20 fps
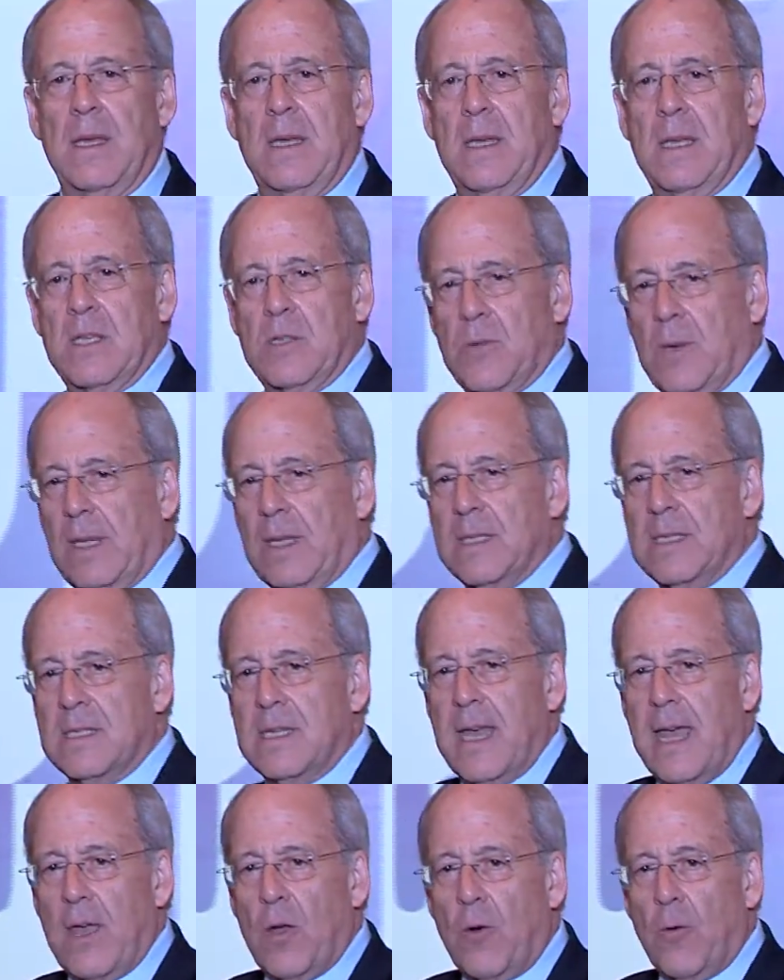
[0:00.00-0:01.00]
As well as a
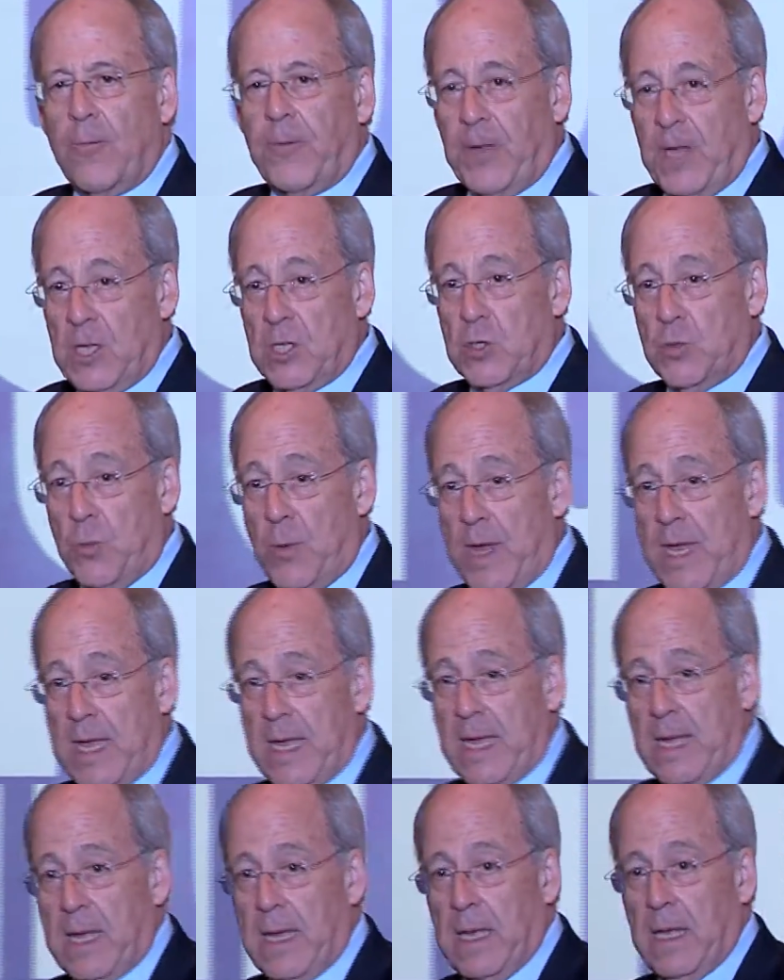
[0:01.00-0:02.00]
day off each
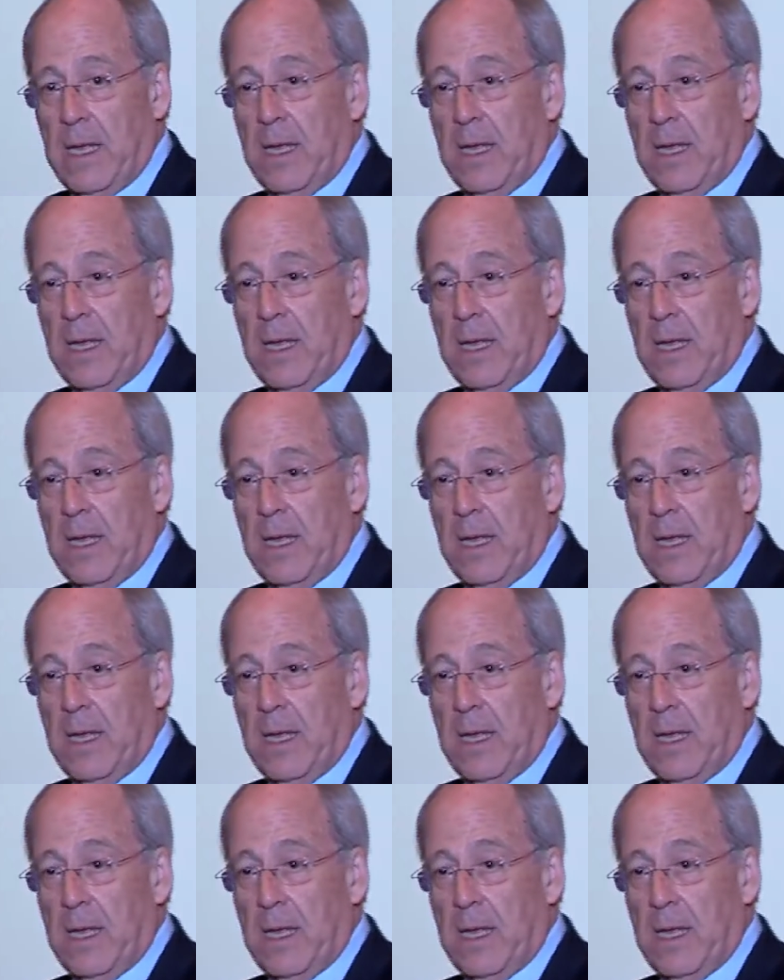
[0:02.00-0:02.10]
week,